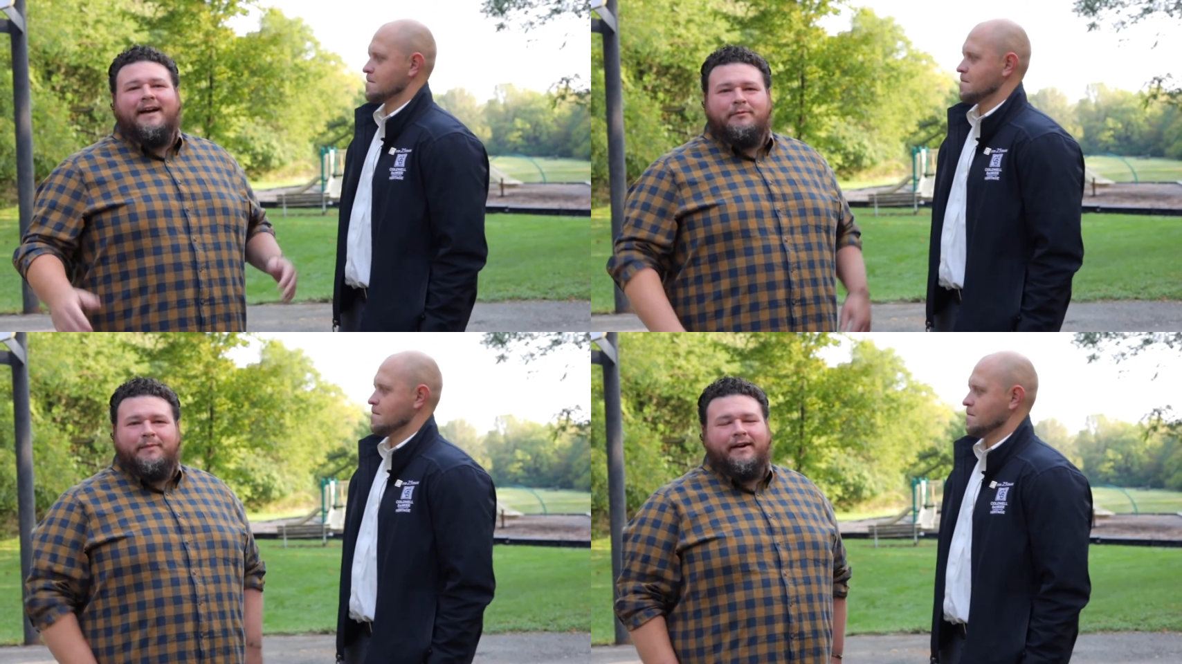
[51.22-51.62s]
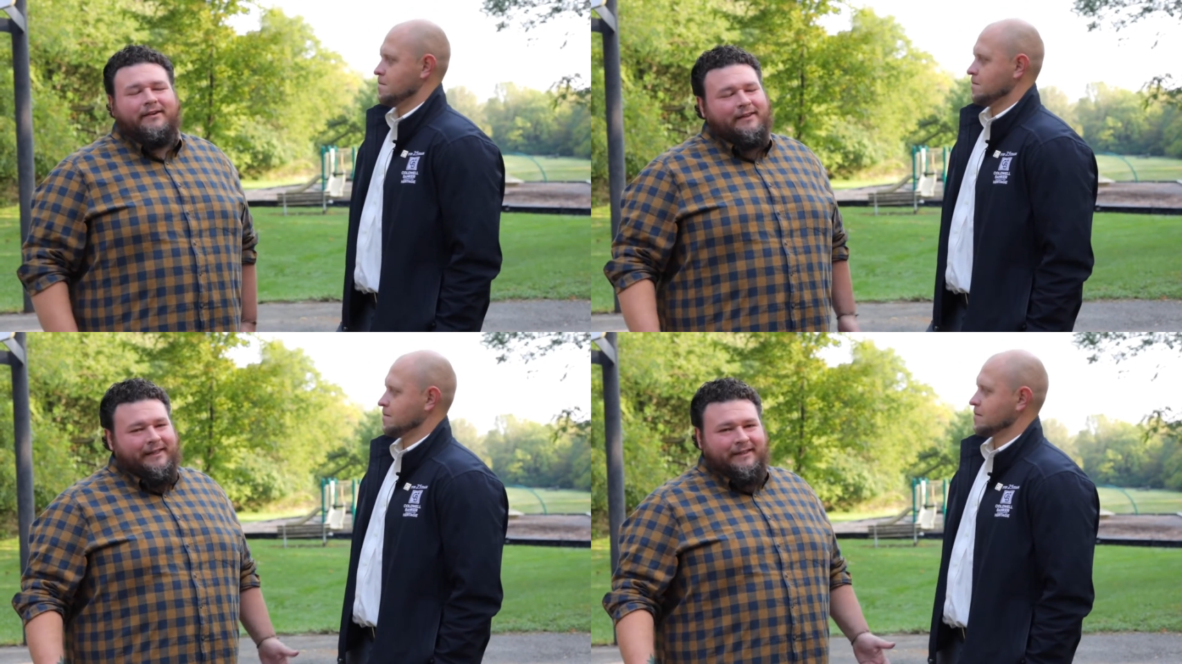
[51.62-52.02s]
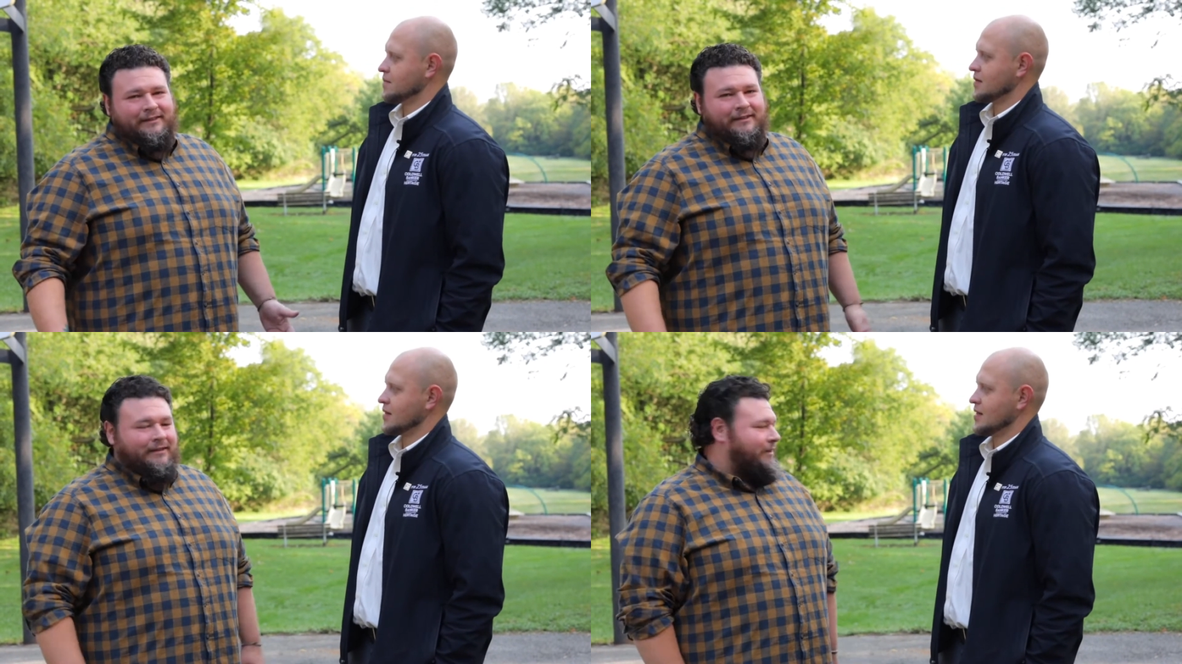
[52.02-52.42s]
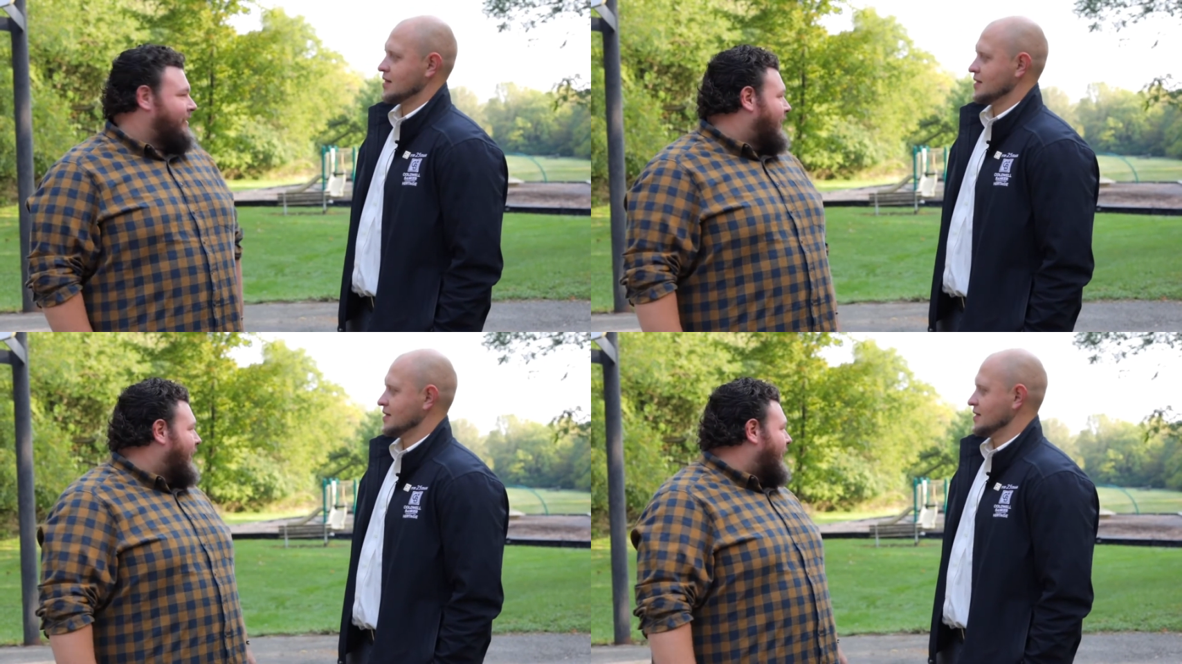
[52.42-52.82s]
Speaker 1: times better at least.
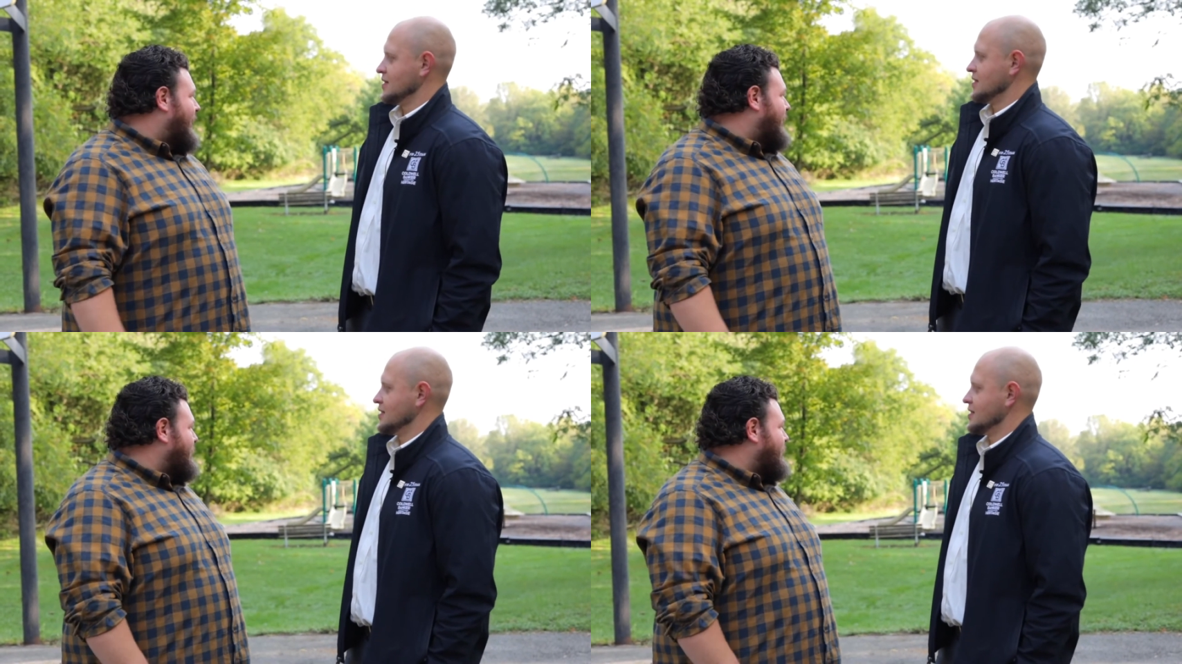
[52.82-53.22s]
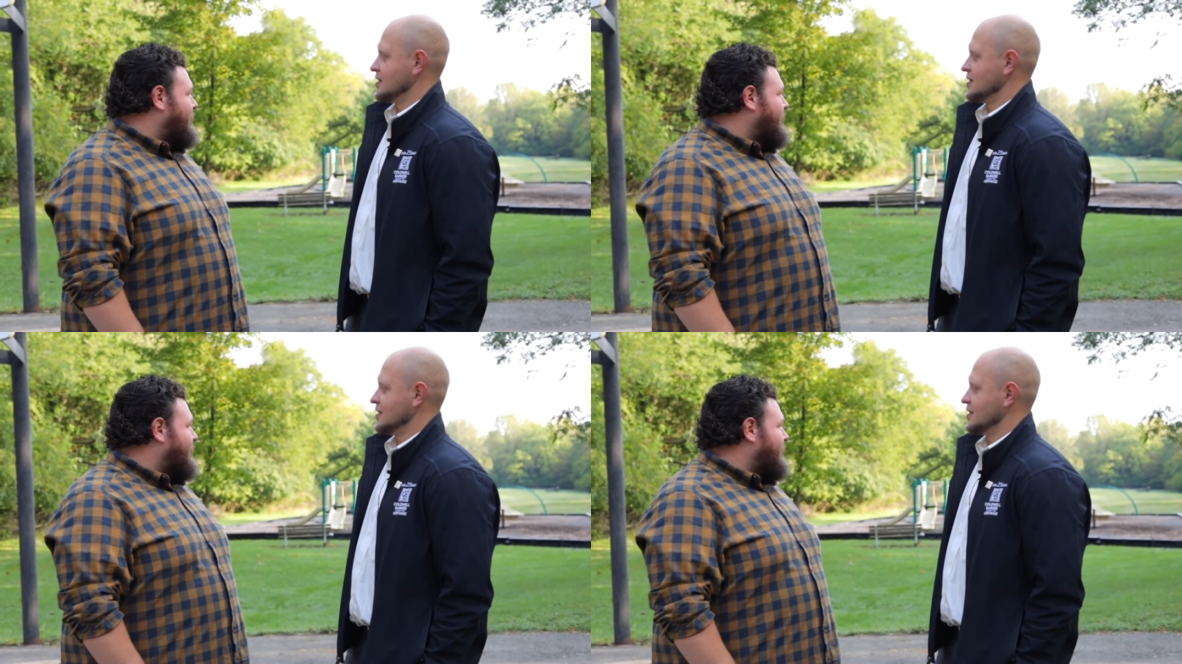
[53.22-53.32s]
Um,